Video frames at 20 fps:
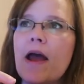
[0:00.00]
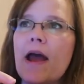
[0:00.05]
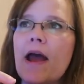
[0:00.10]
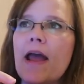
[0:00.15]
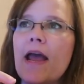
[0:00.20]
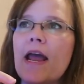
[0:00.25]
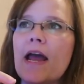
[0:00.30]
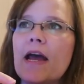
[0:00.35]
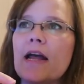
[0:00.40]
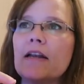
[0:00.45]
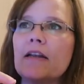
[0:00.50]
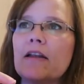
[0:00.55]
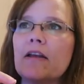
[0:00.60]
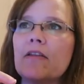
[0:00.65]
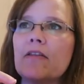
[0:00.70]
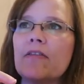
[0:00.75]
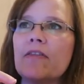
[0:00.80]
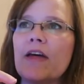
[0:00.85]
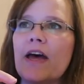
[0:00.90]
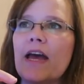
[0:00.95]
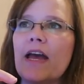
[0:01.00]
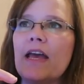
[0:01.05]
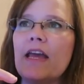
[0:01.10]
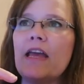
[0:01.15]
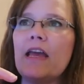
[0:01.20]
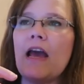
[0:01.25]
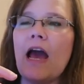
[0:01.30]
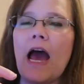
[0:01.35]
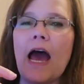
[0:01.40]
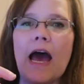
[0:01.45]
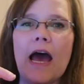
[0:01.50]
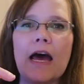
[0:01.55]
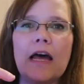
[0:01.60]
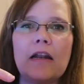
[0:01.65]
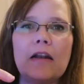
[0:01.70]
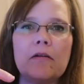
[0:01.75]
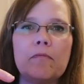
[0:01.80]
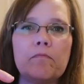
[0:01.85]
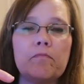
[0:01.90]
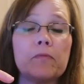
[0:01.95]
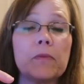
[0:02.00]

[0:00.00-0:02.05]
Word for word: and they had